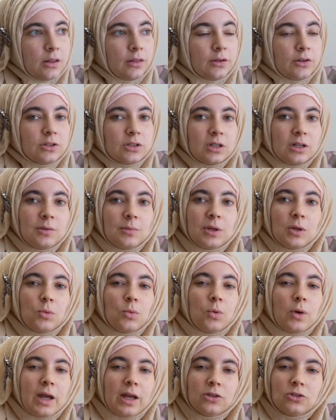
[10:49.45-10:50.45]
there's going to be
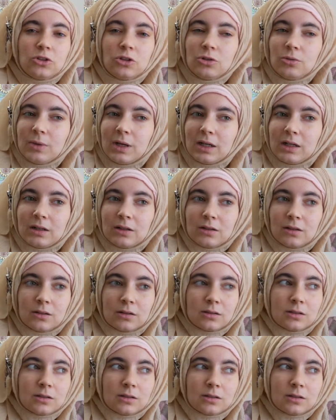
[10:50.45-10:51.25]
way too many